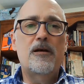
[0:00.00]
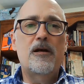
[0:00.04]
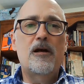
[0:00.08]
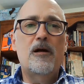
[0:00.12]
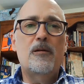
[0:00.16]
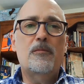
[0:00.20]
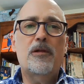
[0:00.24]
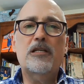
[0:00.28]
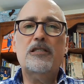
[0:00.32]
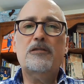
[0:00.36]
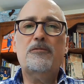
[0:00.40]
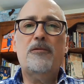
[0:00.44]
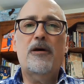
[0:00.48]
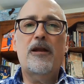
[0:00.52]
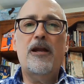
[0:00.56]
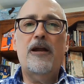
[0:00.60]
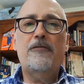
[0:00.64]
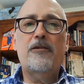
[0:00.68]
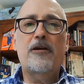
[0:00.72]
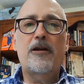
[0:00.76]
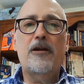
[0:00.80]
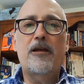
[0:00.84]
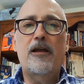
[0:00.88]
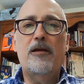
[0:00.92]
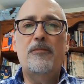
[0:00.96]
plus whatever
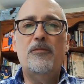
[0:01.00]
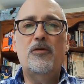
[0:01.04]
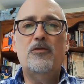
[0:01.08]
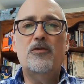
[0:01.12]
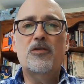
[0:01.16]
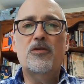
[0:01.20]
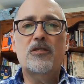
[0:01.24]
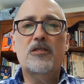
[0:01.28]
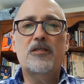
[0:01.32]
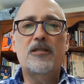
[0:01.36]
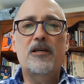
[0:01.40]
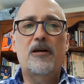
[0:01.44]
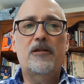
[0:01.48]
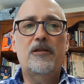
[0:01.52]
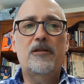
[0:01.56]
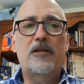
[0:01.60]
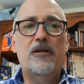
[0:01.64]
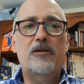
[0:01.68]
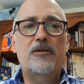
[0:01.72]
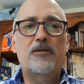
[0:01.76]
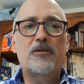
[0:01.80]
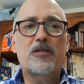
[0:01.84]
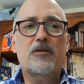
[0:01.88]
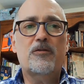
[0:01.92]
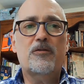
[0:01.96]
name you just yelled at
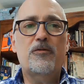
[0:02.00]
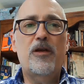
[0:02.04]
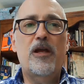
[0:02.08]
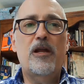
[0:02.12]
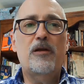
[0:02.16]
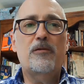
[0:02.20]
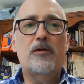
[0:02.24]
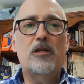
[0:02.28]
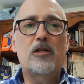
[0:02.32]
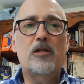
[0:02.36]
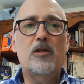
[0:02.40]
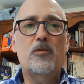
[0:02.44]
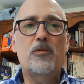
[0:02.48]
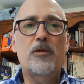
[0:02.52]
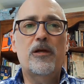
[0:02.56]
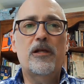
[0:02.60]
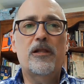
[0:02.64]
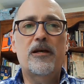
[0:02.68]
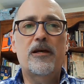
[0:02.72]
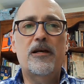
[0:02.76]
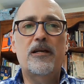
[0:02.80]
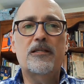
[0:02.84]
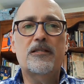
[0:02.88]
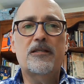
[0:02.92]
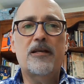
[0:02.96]
your screen when you
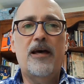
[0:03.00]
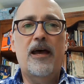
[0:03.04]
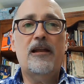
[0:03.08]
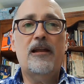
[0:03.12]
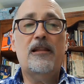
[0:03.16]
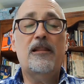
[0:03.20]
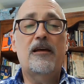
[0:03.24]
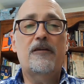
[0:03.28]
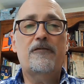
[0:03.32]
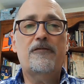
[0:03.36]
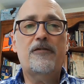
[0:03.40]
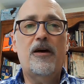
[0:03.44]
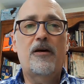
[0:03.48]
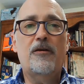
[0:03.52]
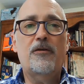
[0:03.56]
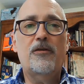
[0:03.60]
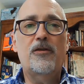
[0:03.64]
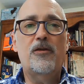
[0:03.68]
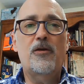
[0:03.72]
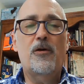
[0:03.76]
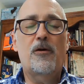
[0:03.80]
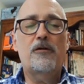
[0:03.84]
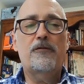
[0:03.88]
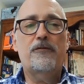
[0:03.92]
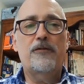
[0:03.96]
realized I'd left out
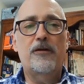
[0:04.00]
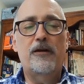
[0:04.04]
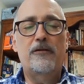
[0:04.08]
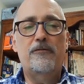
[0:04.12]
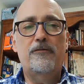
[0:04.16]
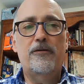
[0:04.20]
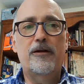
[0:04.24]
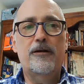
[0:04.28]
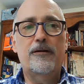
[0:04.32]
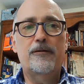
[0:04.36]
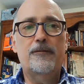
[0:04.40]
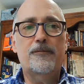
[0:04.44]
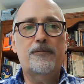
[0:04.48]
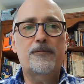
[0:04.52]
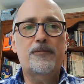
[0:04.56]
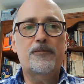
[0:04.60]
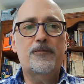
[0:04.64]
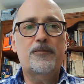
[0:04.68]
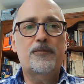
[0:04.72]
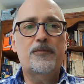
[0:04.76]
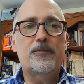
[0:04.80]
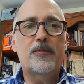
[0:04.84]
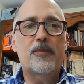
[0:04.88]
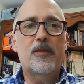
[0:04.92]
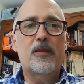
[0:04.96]
your favorite.
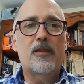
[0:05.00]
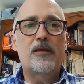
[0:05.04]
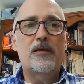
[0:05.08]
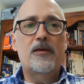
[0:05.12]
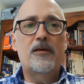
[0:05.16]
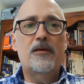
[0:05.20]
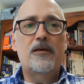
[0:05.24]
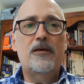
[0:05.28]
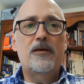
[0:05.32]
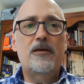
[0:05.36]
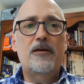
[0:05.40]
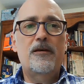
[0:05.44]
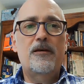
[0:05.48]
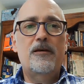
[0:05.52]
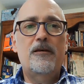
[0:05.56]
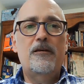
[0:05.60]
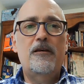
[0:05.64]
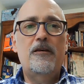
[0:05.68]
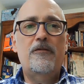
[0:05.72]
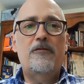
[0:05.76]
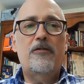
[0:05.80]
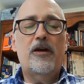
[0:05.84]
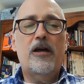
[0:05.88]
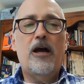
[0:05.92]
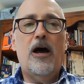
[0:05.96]

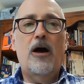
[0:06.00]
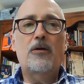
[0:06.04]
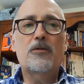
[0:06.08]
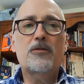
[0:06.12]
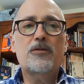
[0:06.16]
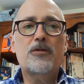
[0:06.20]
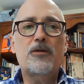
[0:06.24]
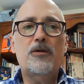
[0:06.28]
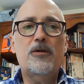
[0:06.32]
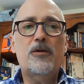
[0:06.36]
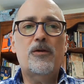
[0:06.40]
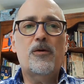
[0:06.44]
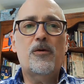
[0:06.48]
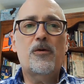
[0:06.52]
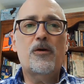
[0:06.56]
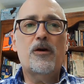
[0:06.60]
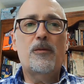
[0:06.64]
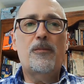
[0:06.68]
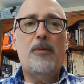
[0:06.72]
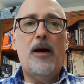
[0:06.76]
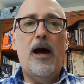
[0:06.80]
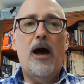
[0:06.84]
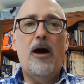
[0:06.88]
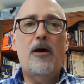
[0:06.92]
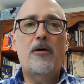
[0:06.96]
If a council or a
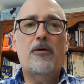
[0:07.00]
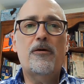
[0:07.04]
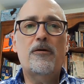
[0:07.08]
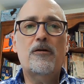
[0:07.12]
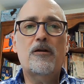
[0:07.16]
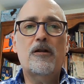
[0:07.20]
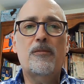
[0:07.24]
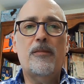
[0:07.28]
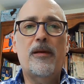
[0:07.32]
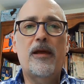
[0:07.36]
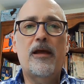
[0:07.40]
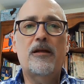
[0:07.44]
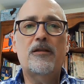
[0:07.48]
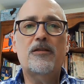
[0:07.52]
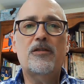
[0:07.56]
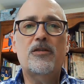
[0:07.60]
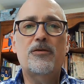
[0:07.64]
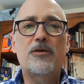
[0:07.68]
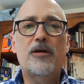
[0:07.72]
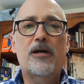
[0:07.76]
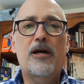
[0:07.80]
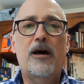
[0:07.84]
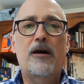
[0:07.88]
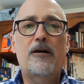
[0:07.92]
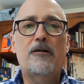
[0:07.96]
power demands you
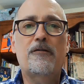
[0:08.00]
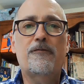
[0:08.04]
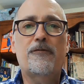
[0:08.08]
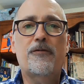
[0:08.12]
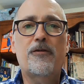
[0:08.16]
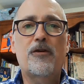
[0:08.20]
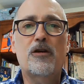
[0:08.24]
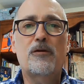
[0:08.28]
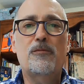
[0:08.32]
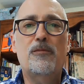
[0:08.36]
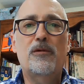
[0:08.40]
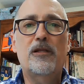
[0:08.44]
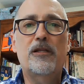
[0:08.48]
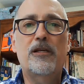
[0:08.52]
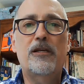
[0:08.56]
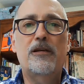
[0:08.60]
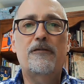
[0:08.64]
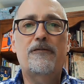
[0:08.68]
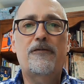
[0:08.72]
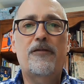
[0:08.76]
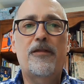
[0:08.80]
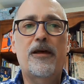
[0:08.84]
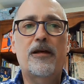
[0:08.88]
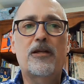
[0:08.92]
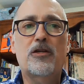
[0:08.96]
account for your belief
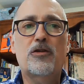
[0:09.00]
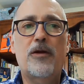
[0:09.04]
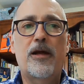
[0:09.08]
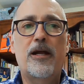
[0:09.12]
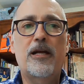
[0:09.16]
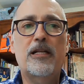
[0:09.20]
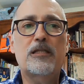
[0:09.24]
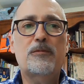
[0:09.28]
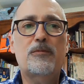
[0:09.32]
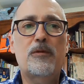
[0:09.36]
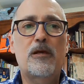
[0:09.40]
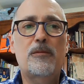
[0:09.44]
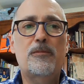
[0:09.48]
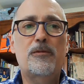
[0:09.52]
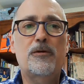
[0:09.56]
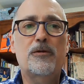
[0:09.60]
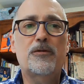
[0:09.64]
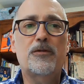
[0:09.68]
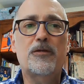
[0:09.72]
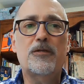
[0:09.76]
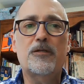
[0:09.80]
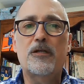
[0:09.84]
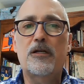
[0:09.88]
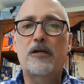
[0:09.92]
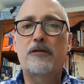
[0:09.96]
that trans people
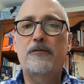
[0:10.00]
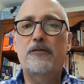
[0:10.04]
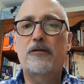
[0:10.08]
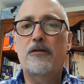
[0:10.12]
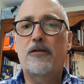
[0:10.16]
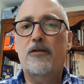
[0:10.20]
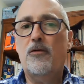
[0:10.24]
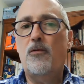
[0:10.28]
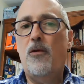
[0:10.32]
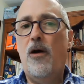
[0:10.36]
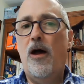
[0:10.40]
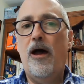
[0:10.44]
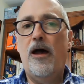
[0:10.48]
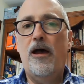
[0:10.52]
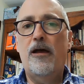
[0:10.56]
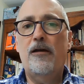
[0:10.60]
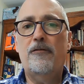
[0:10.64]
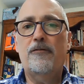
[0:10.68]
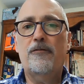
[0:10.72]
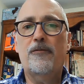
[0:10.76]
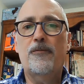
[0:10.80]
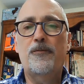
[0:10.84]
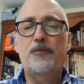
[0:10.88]
deserve to thrive,